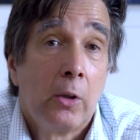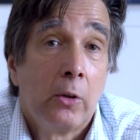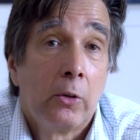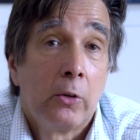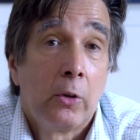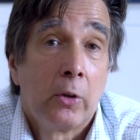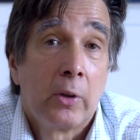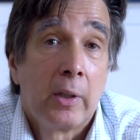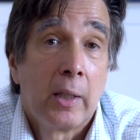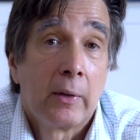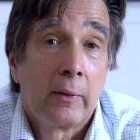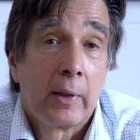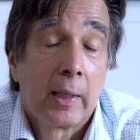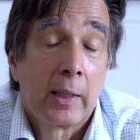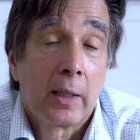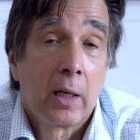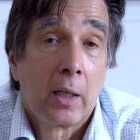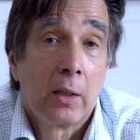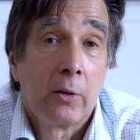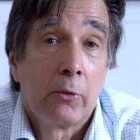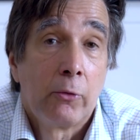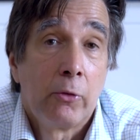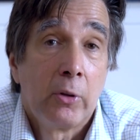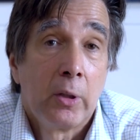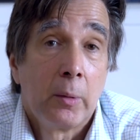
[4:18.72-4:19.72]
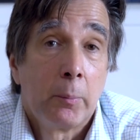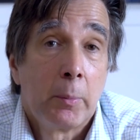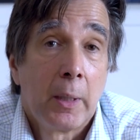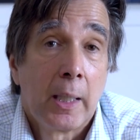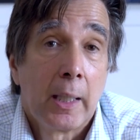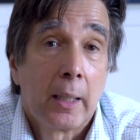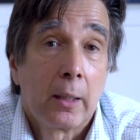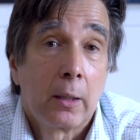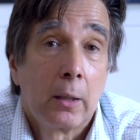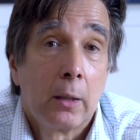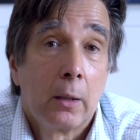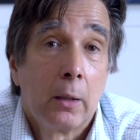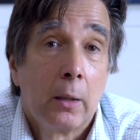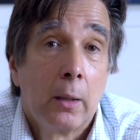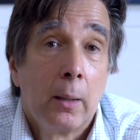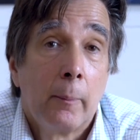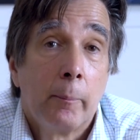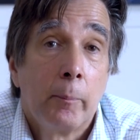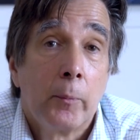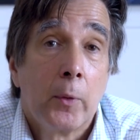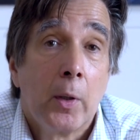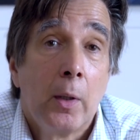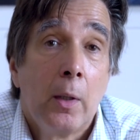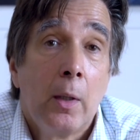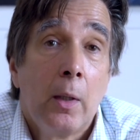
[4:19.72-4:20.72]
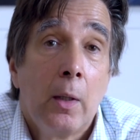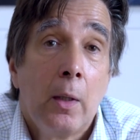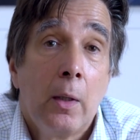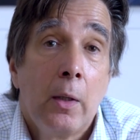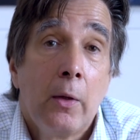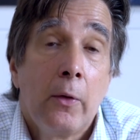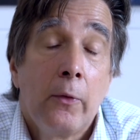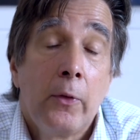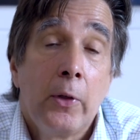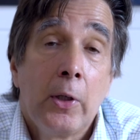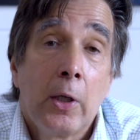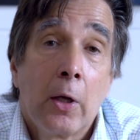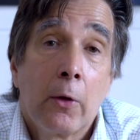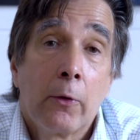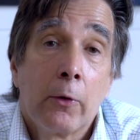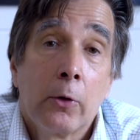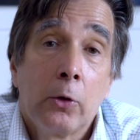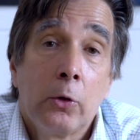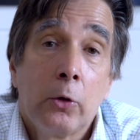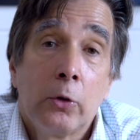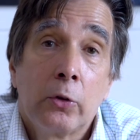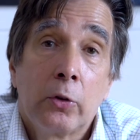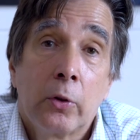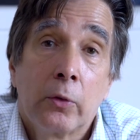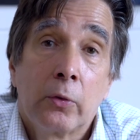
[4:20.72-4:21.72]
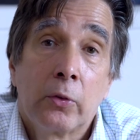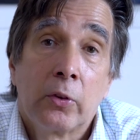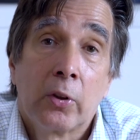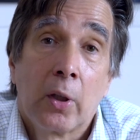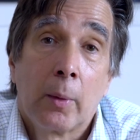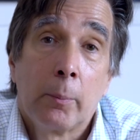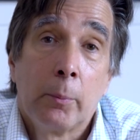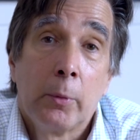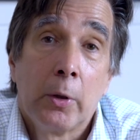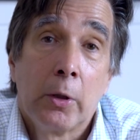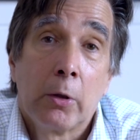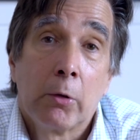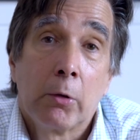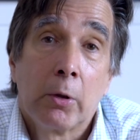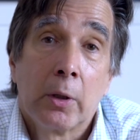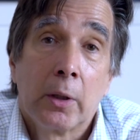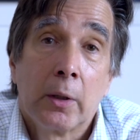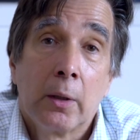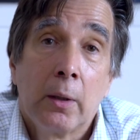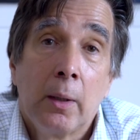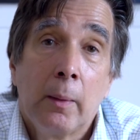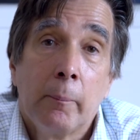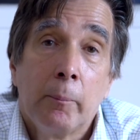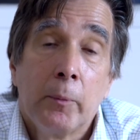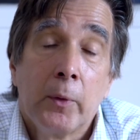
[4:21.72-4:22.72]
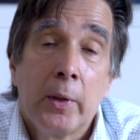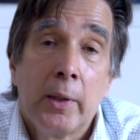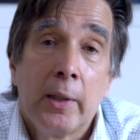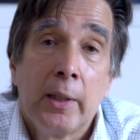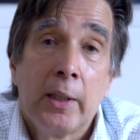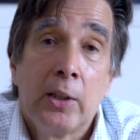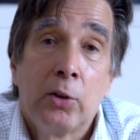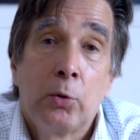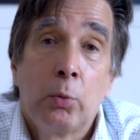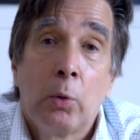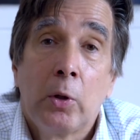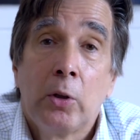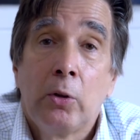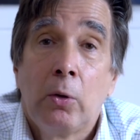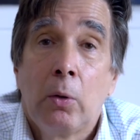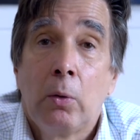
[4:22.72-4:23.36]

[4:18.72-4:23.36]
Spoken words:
to get that kind of feedback. The other use of submetering is where